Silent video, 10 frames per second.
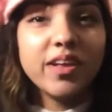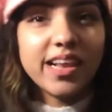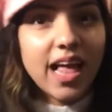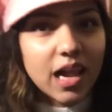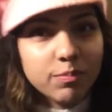
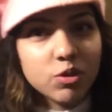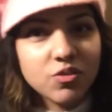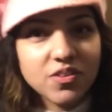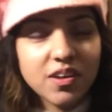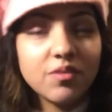will help you
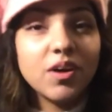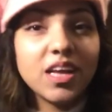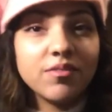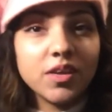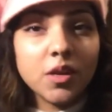to
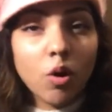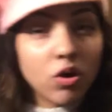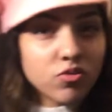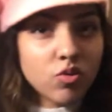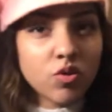survive in
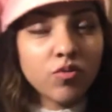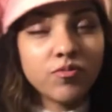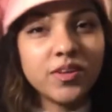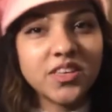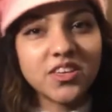all sort
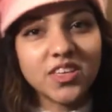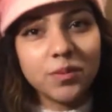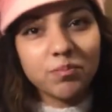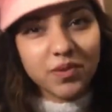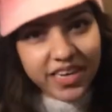of winter
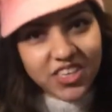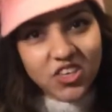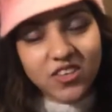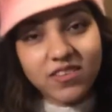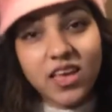
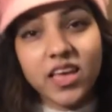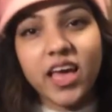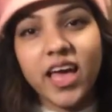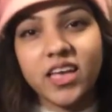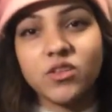temperatures
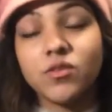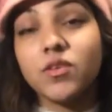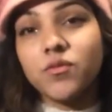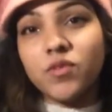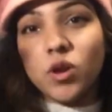and
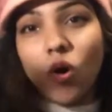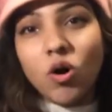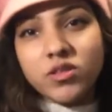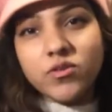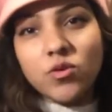will
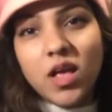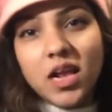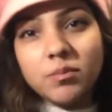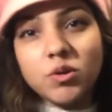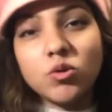also
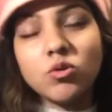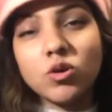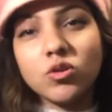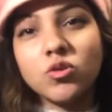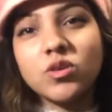help you
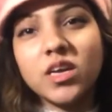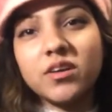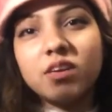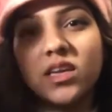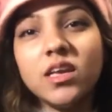not to
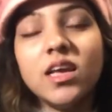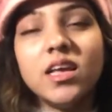carry